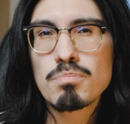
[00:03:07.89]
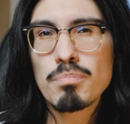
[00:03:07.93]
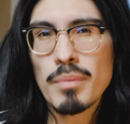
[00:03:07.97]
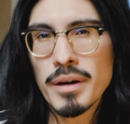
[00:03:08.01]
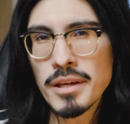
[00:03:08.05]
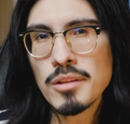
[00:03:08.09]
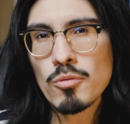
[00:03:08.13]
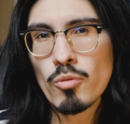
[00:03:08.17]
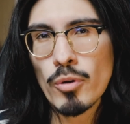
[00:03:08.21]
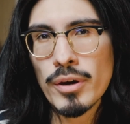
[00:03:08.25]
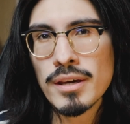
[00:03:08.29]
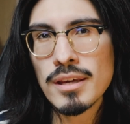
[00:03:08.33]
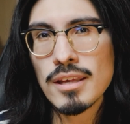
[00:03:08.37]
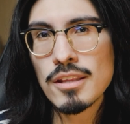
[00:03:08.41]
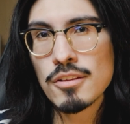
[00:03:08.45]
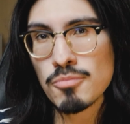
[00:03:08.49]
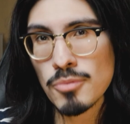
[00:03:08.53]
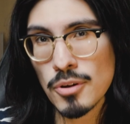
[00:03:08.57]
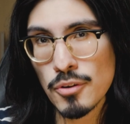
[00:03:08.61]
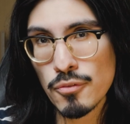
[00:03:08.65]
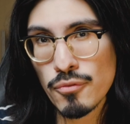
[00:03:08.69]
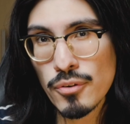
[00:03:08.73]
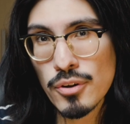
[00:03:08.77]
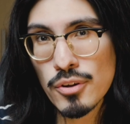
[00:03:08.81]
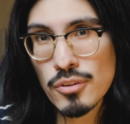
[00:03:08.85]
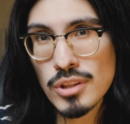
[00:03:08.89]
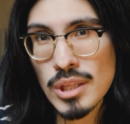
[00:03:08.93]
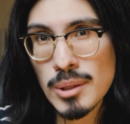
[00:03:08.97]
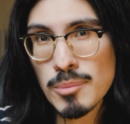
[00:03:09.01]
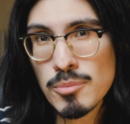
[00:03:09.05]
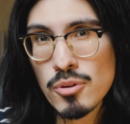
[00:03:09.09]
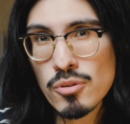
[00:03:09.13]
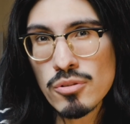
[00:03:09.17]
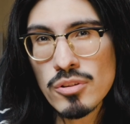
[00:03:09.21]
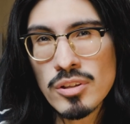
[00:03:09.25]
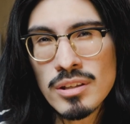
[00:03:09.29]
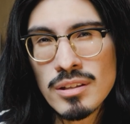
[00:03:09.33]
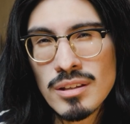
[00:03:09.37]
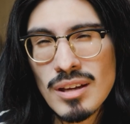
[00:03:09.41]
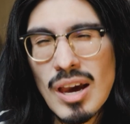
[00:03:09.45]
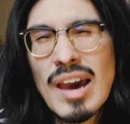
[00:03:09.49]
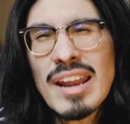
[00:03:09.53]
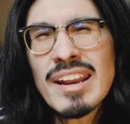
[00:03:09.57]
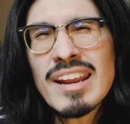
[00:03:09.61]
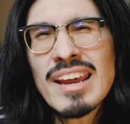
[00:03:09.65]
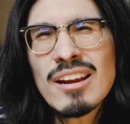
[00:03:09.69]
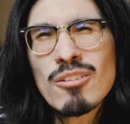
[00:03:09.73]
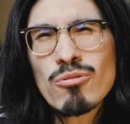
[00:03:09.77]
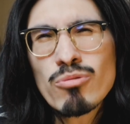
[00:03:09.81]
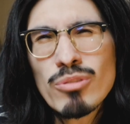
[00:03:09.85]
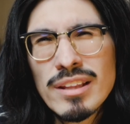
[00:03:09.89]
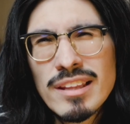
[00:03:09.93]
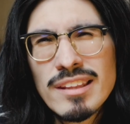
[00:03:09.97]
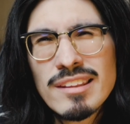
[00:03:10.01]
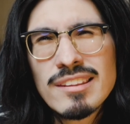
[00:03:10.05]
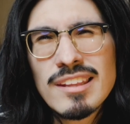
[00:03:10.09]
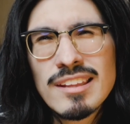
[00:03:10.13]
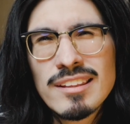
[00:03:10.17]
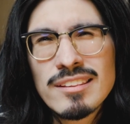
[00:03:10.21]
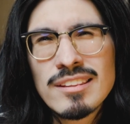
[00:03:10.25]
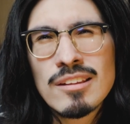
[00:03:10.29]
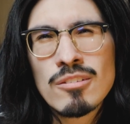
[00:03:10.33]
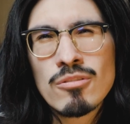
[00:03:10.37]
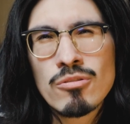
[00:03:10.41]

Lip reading: by the way is my first time using and I really dig the